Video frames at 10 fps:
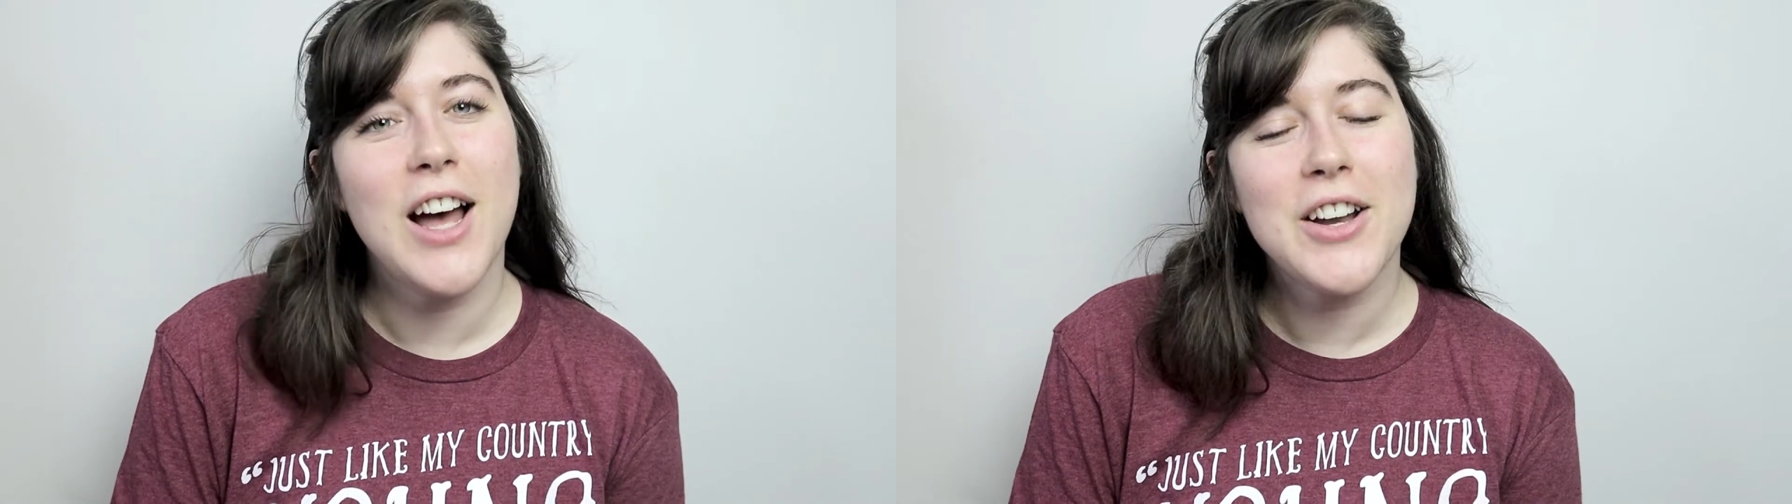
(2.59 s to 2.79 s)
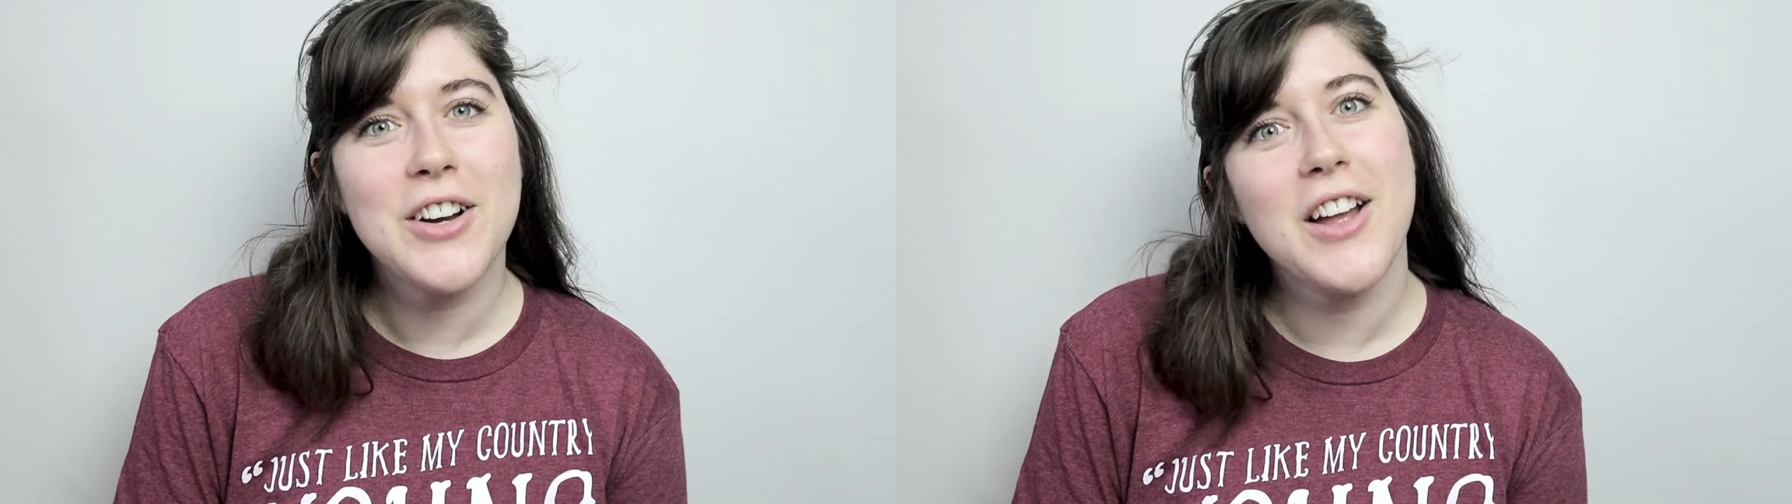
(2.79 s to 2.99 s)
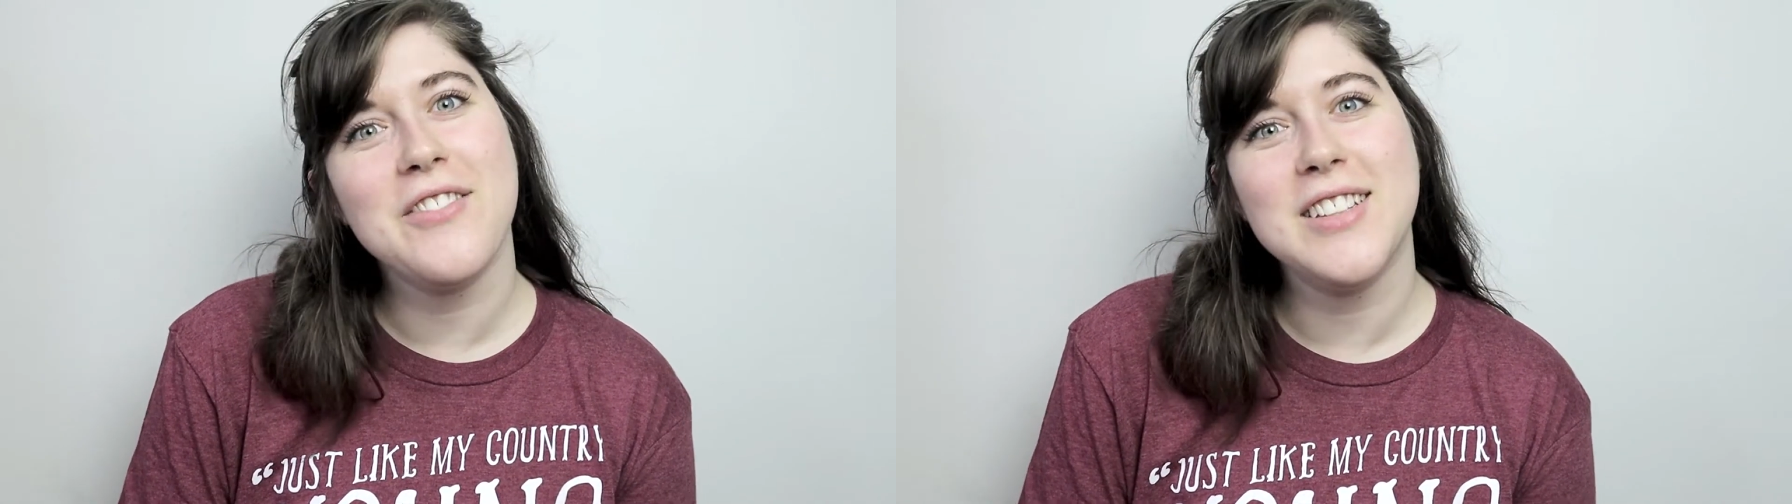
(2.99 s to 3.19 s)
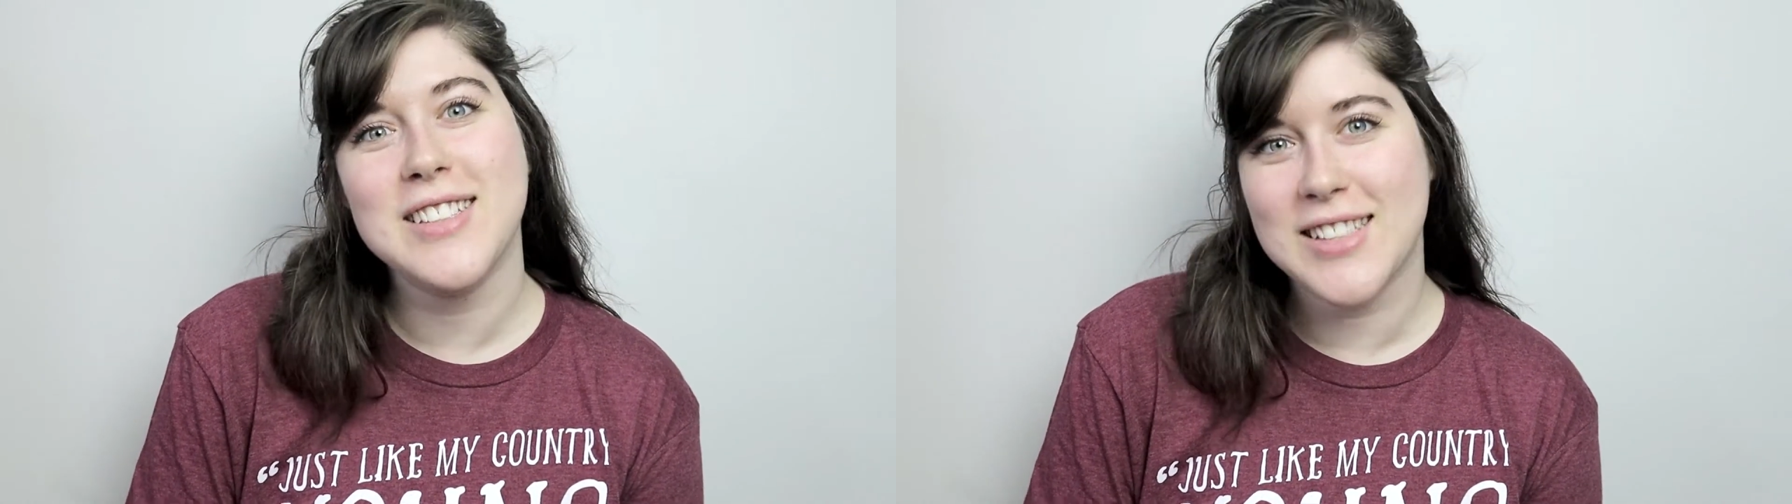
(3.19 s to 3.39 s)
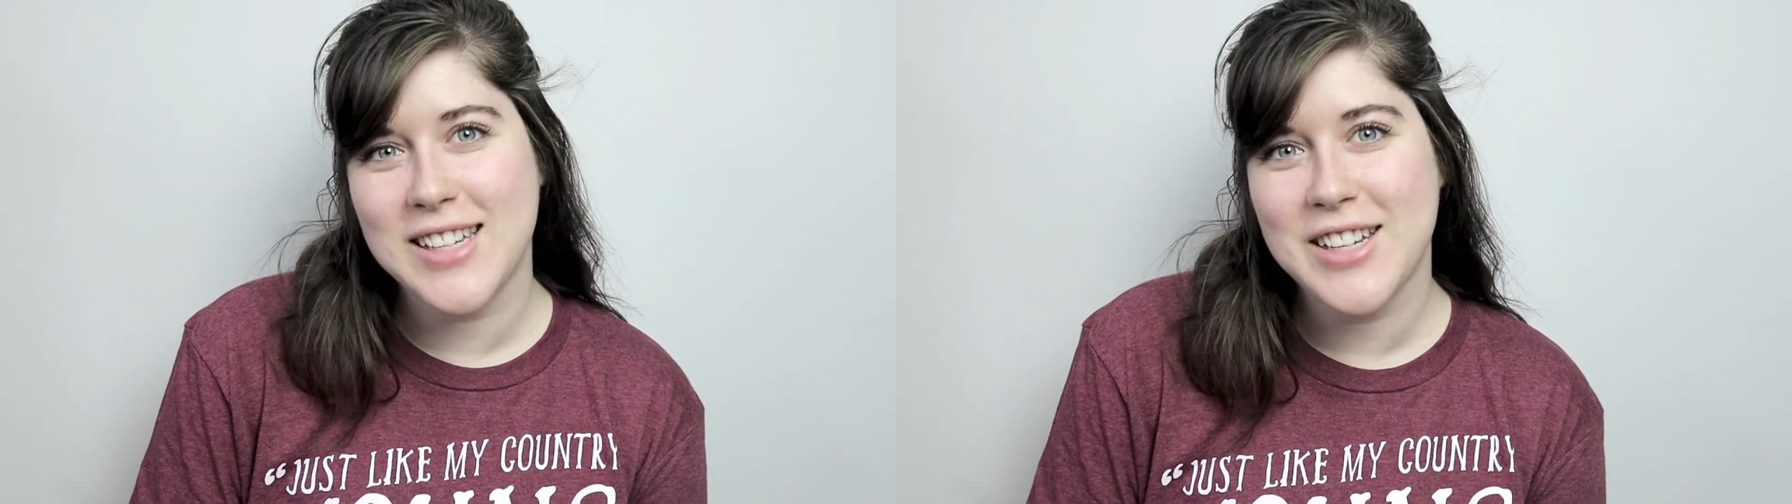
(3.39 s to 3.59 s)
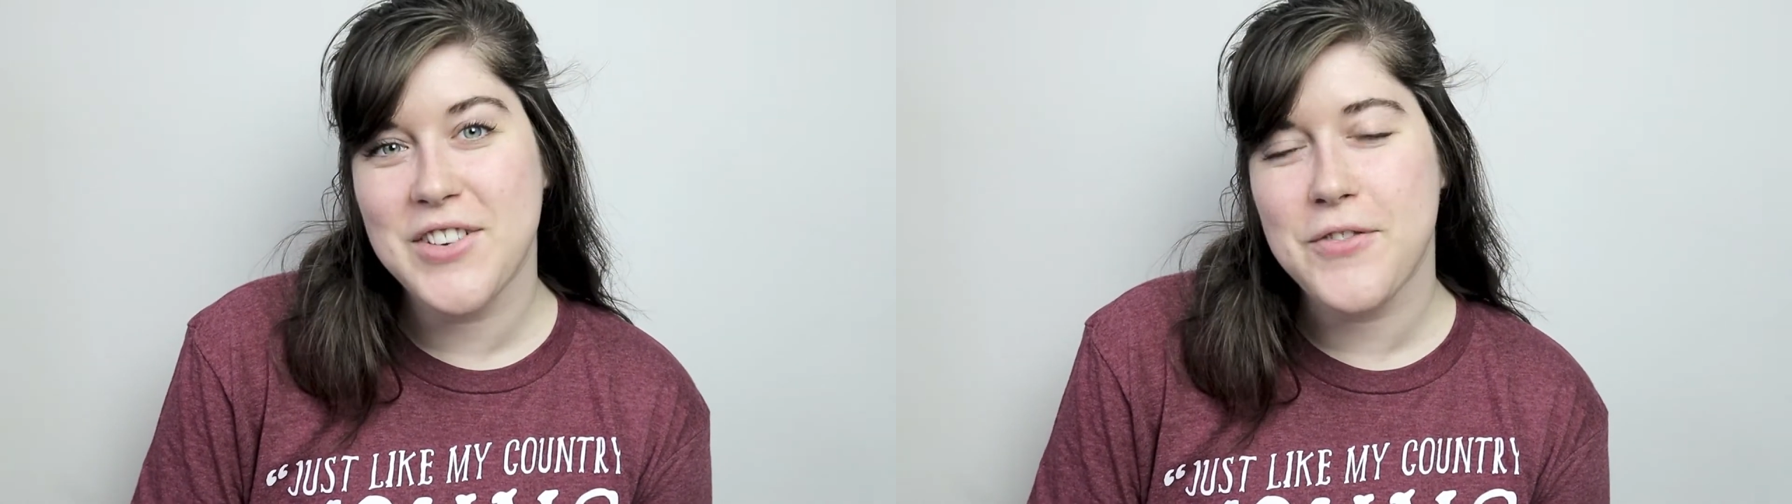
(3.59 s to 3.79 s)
Daughter of the Sea